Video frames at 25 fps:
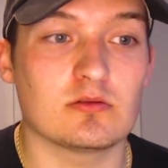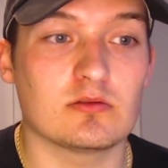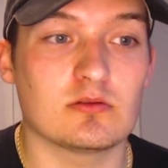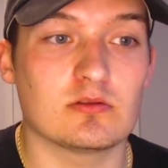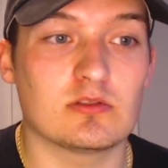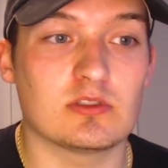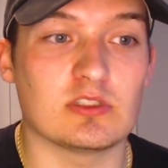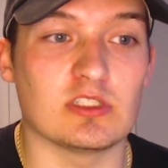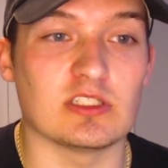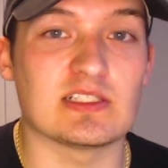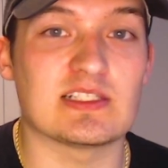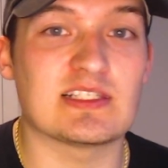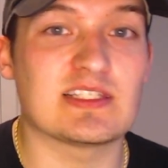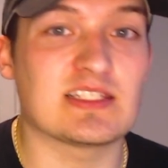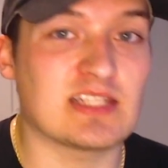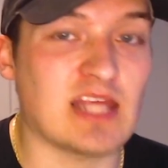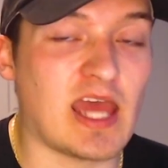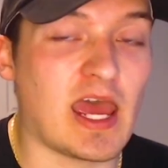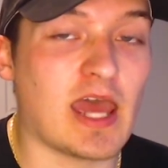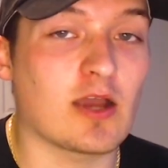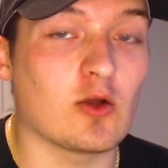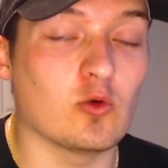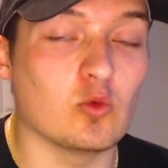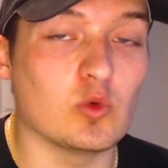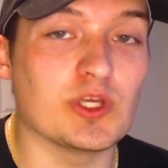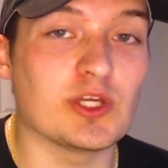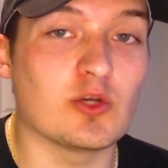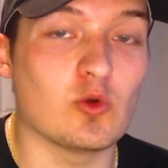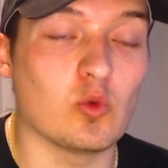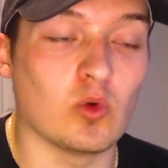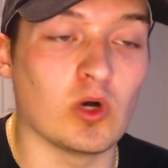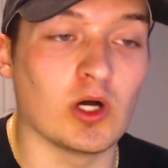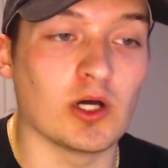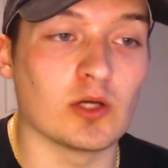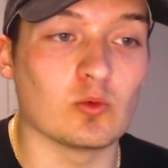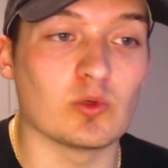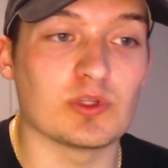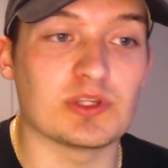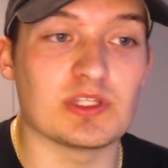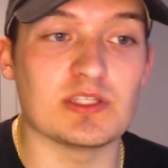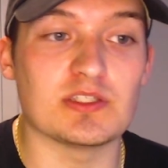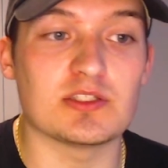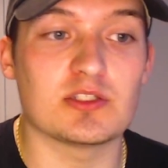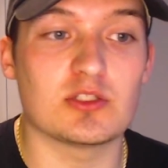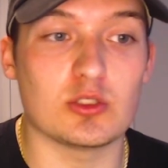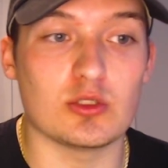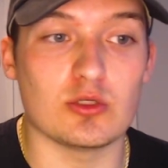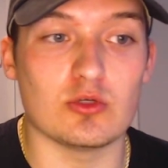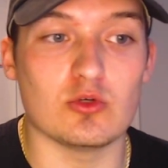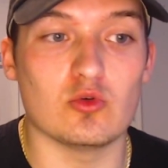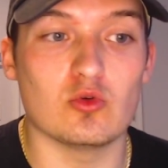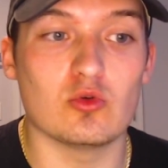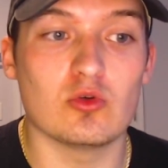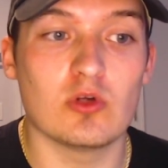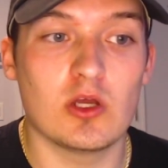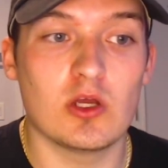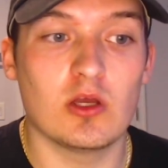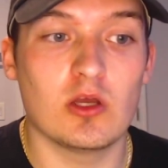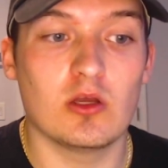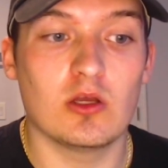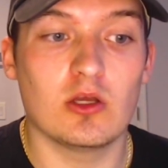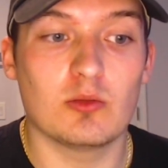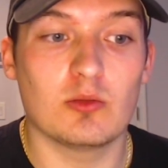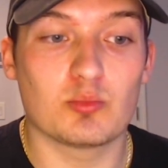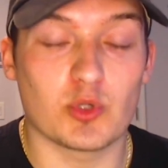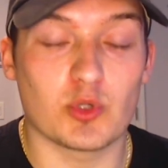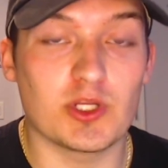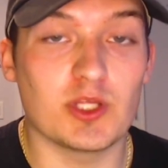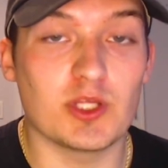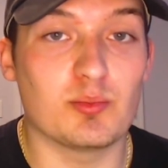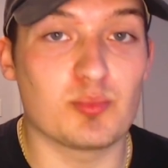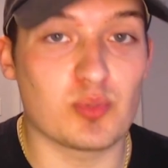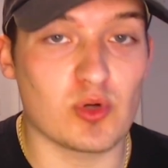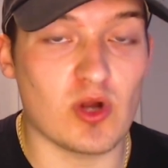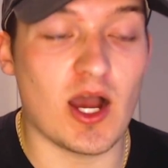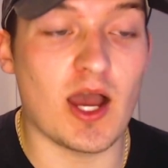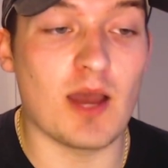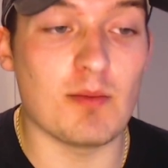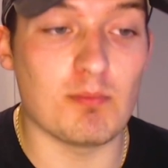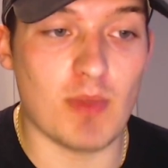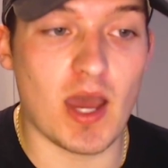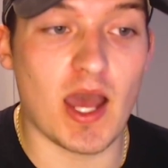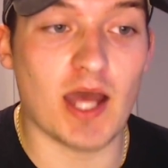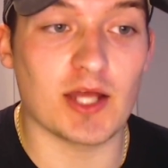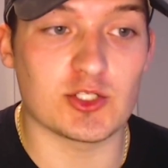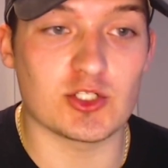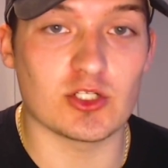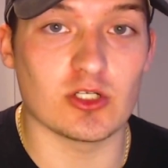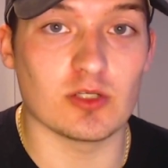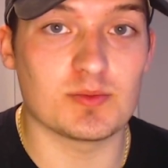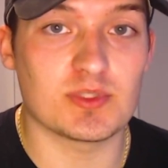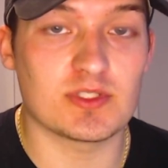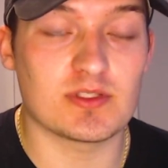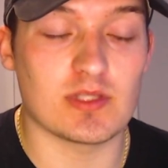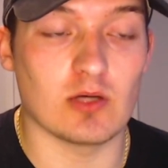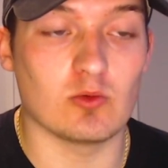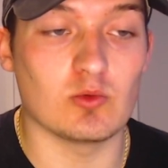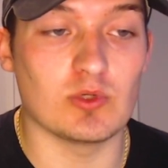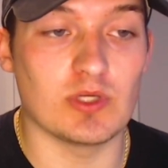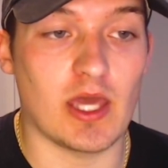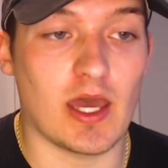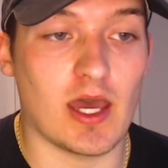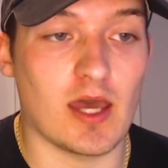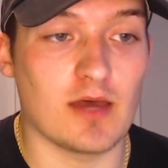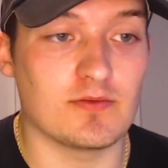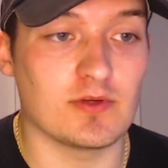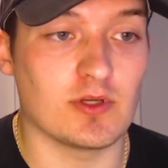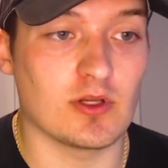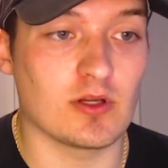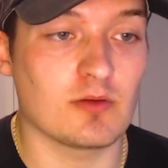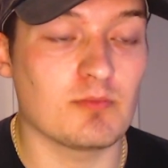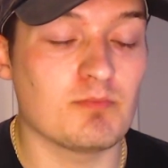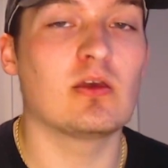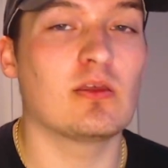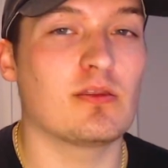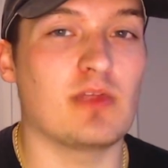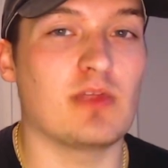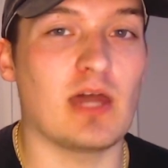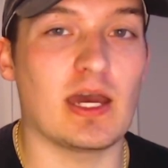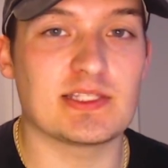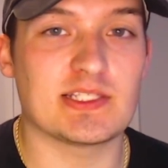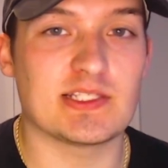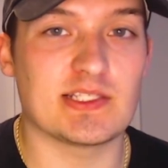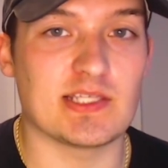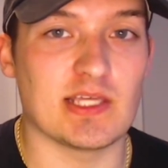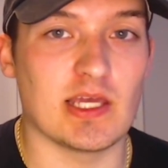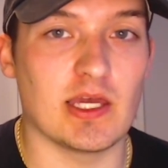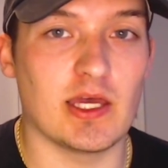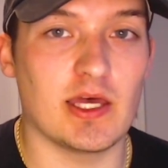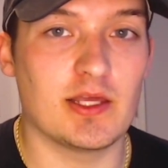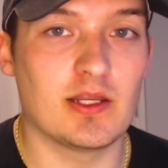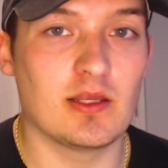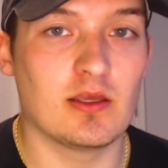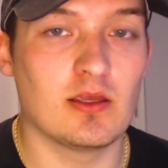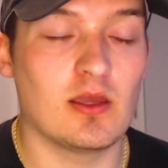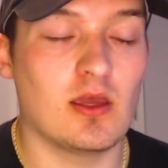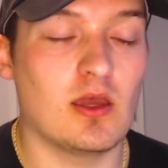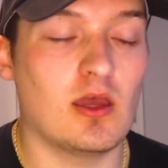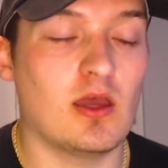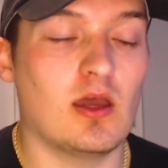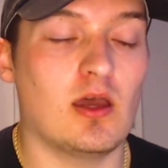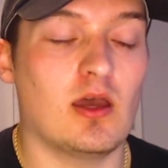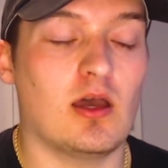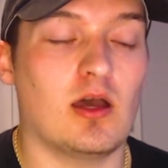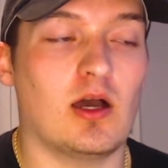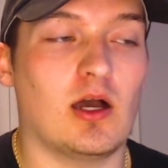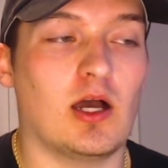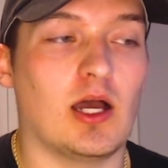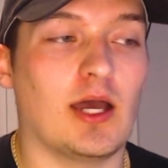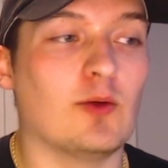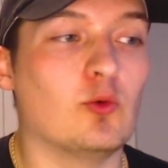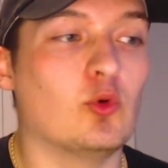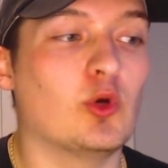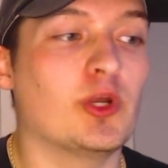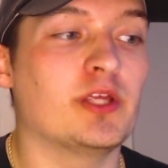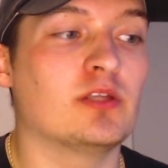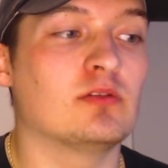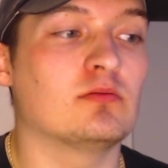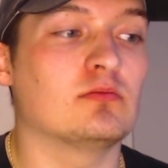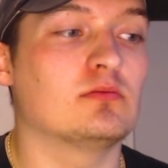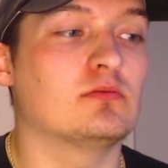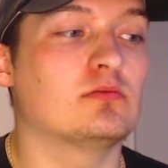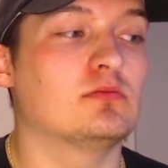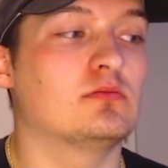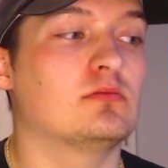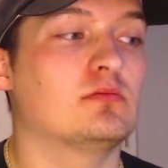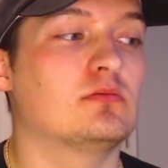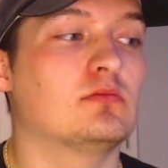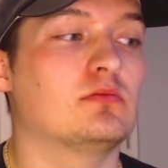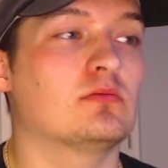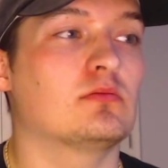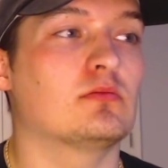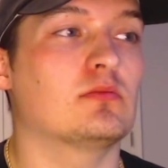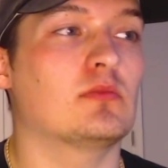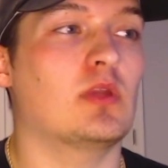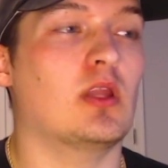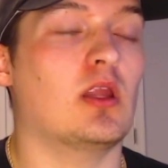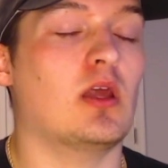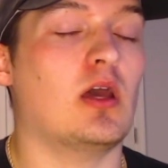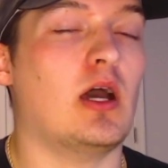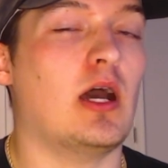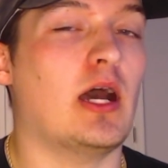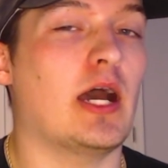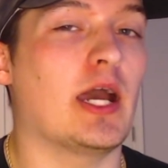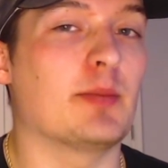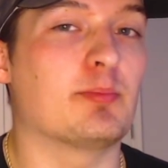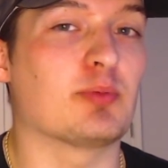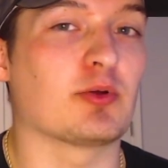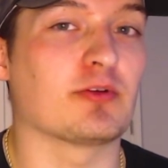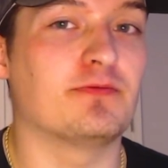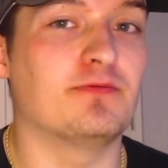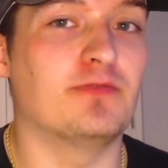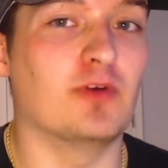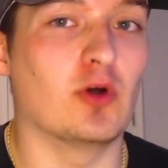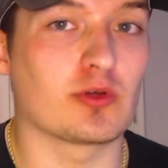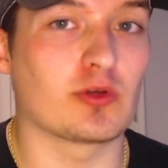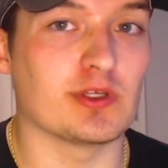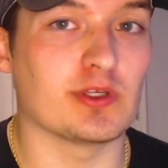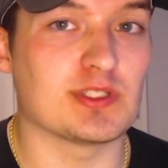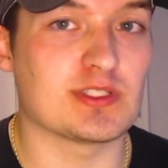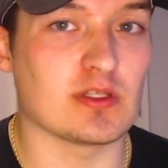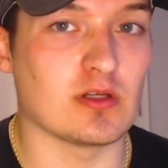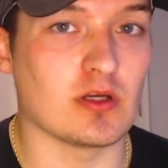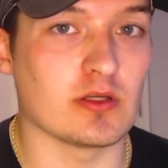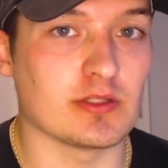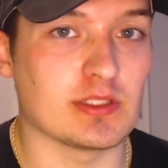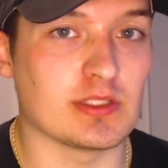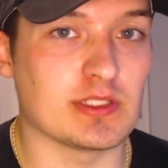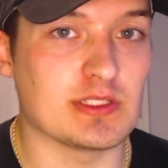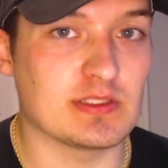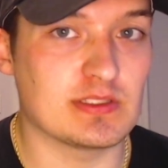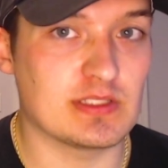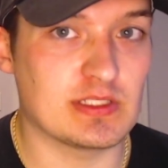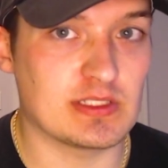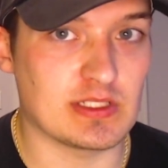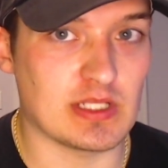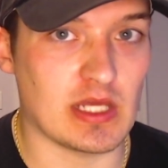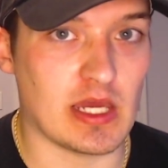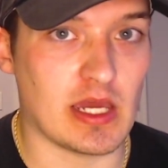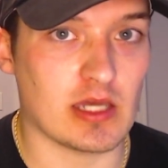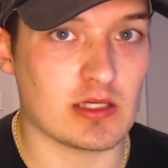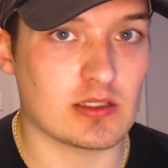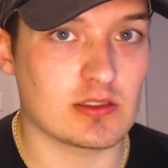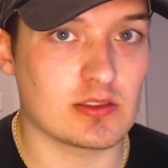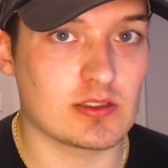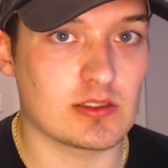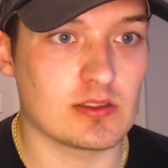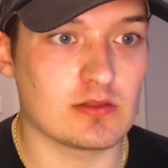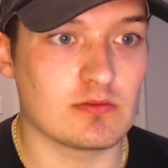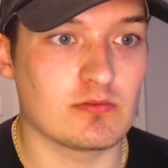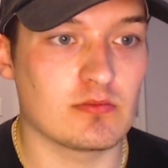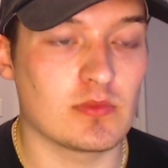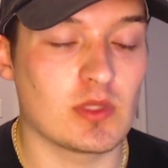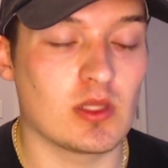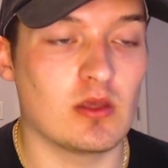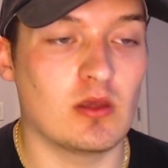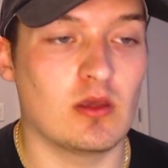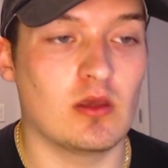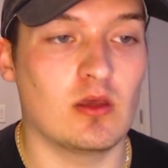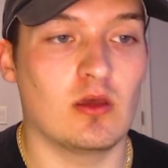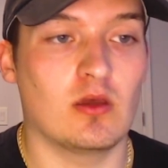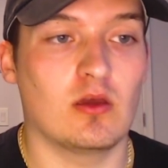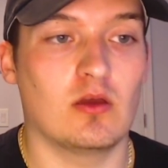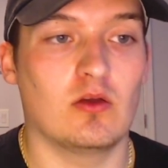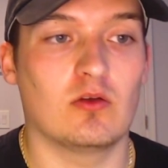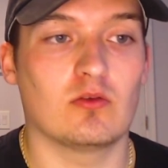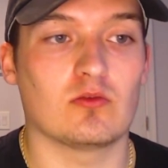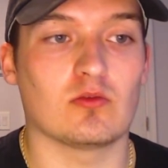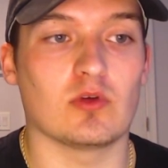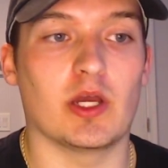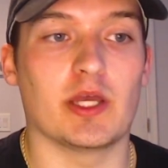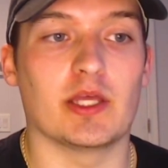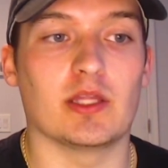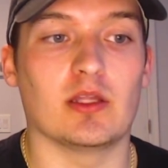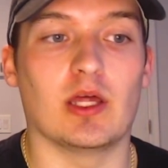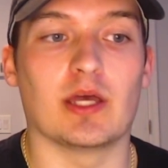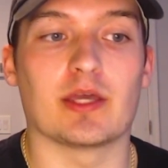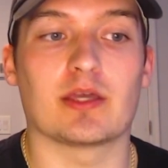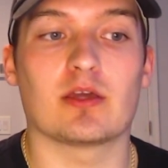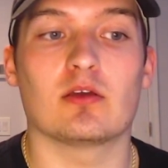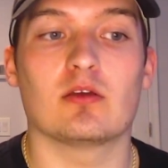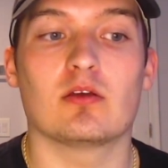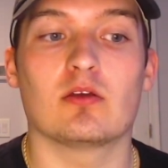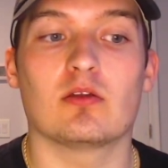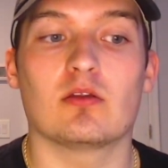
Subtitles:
to stack week 1 with these 2 pretty prime matchups that we have here. That said, I wouldn't hyper focus on these stacks, right? Like,